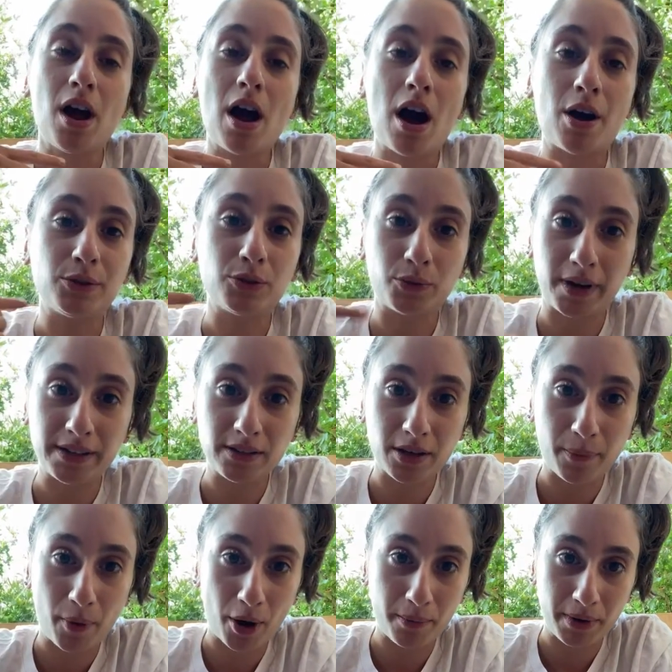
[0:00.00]
how to rent an
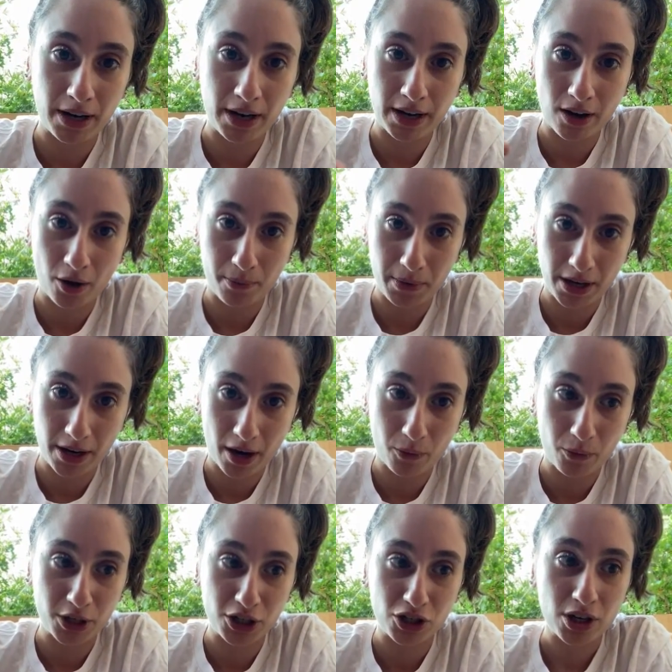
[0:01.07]
apartment in Armenia,
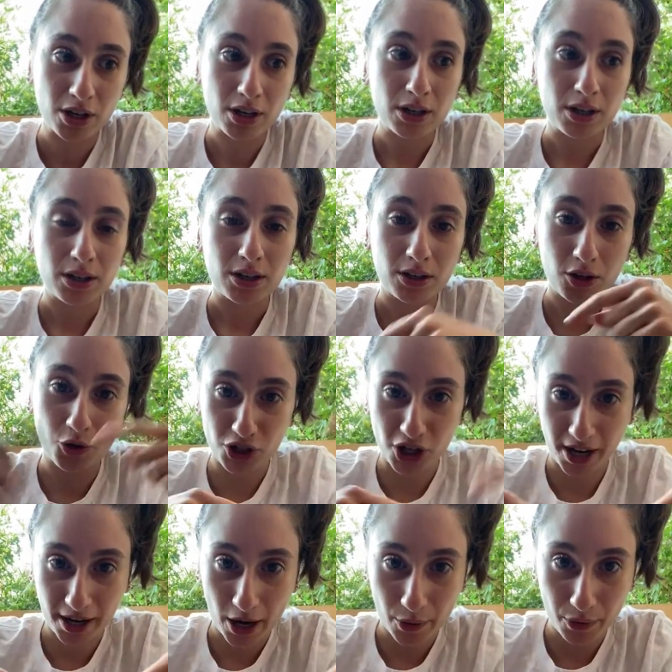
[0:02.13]
which go
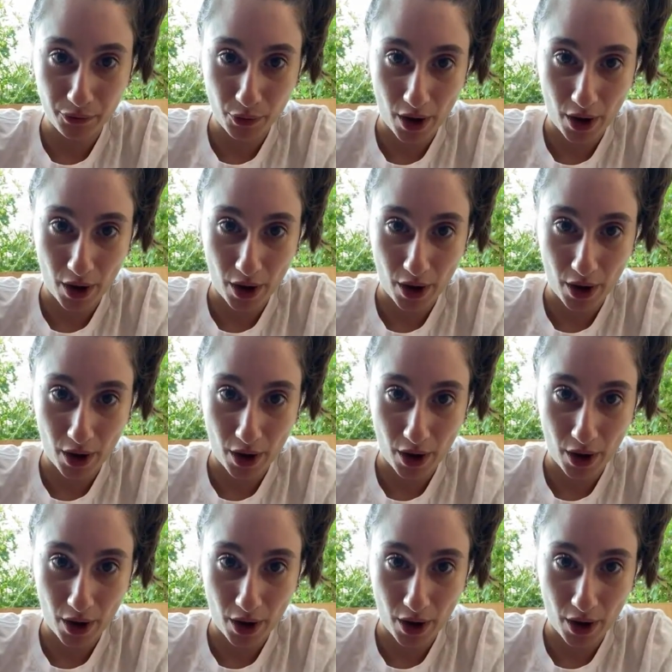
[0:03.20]
check it out if you